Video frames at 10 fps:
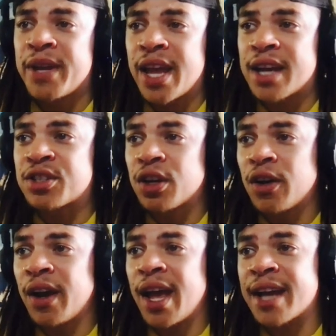So
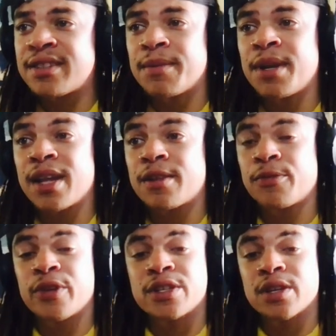Axiom and Nathan
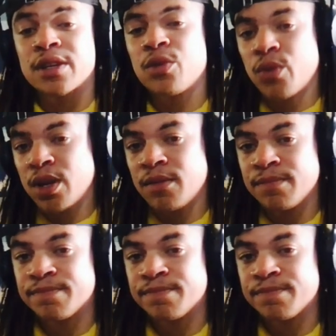Frazier get the win.